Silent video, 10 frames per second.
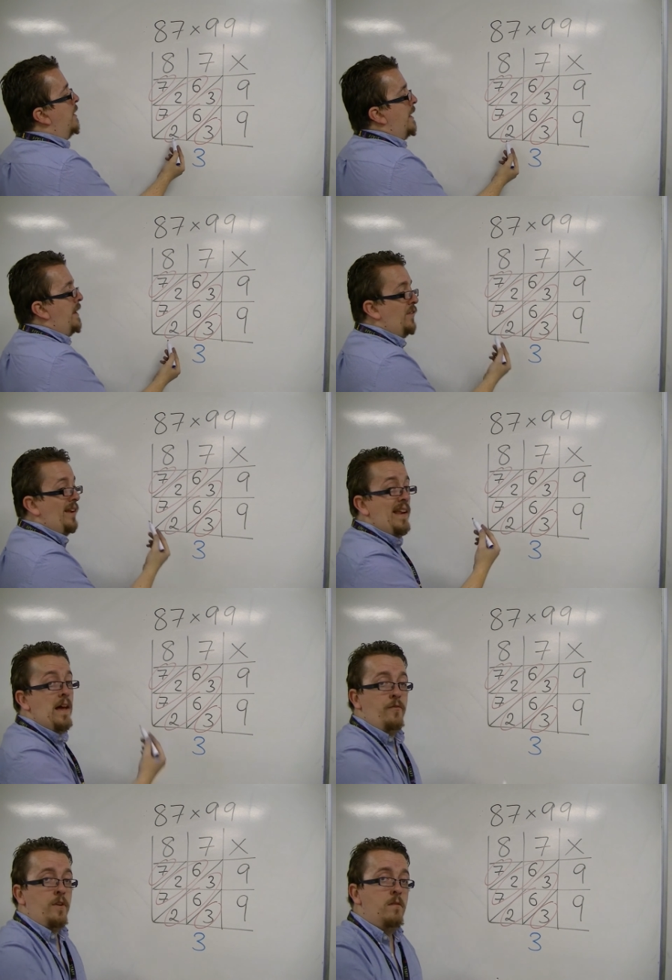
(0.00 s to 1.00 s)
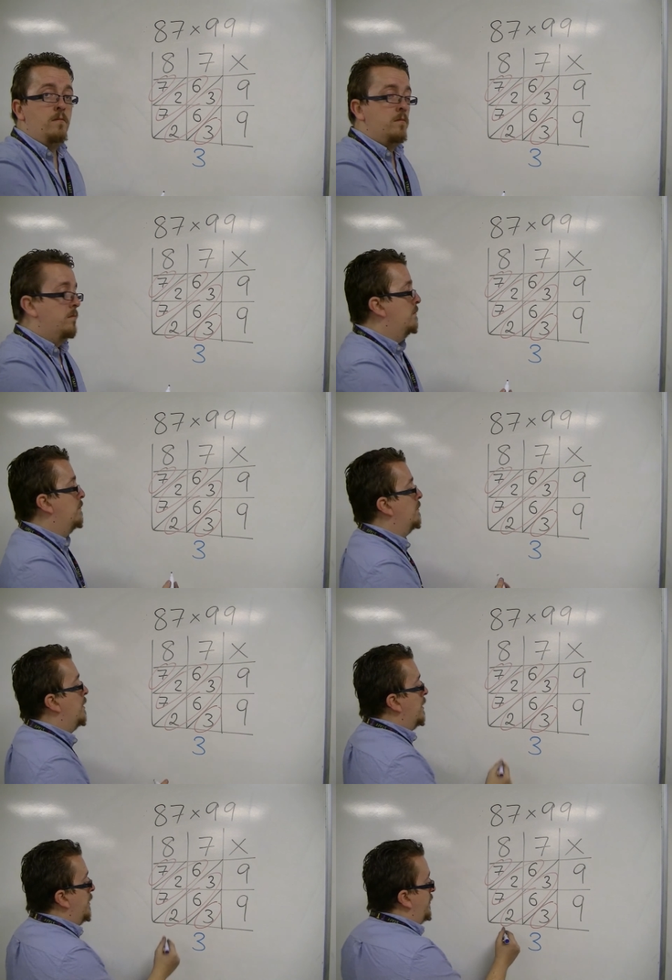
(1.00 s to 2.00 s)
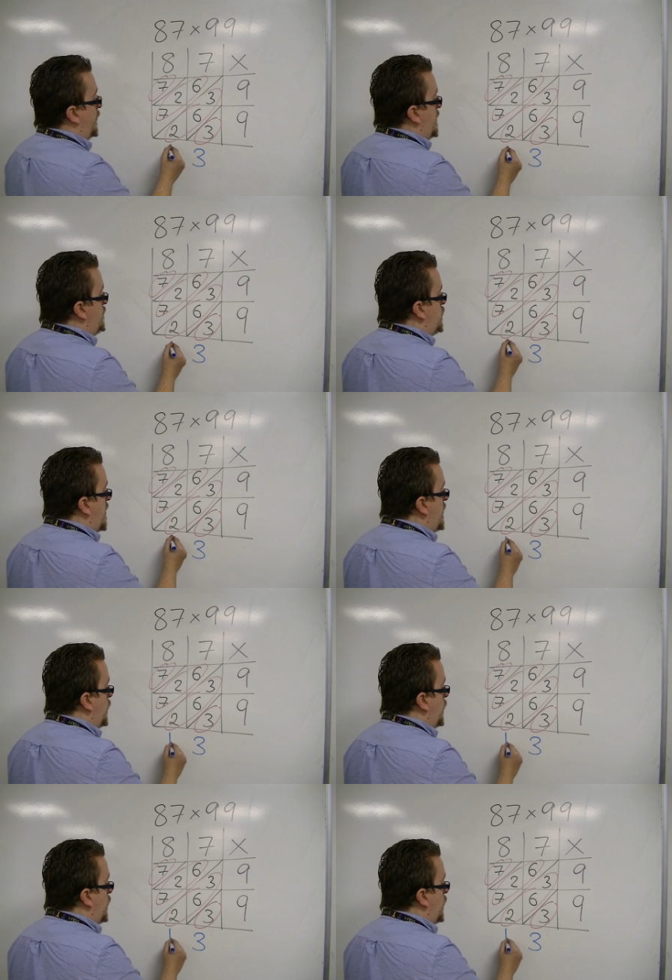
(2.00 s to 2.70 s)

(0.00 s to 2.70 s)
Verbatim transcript: is 11. So we write